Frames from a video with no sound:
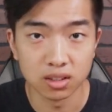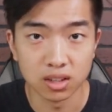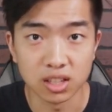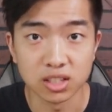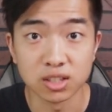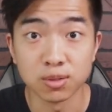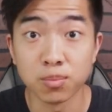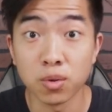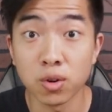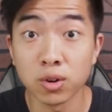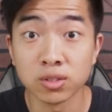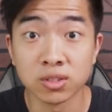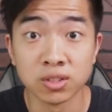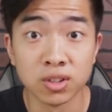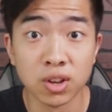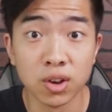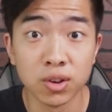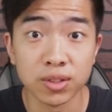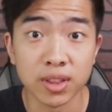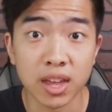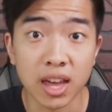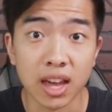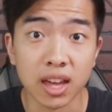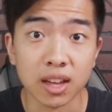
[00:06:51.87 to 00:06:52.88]
It's important to
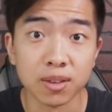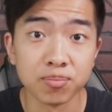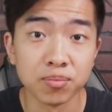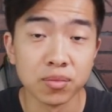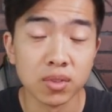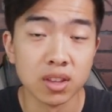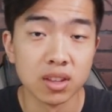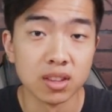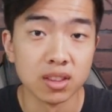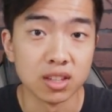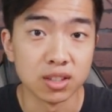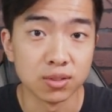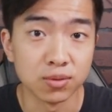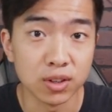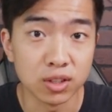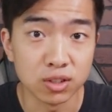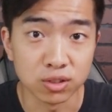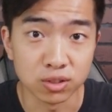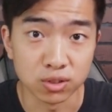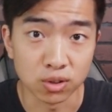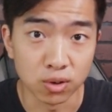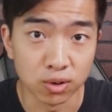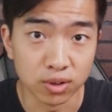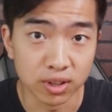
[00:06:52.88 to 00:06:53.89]
note that this
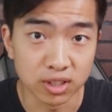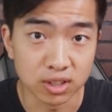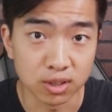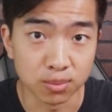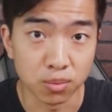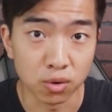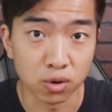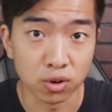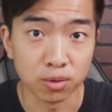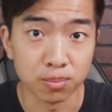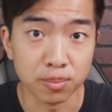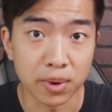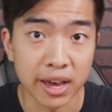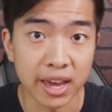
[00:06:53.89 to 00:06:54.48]
feature is only supported